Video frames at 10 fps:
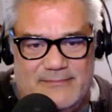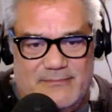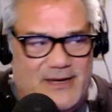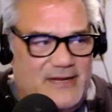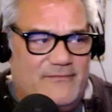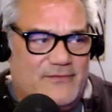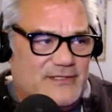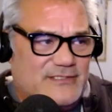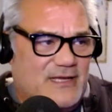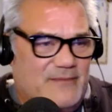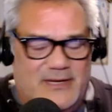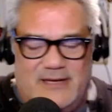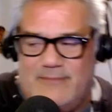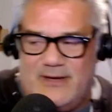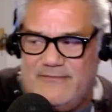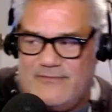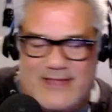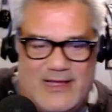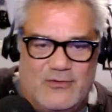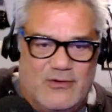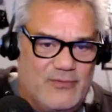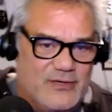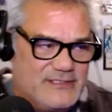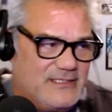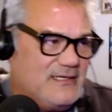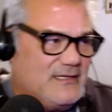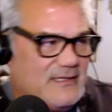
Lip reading: and money for this company and money for that corporation, and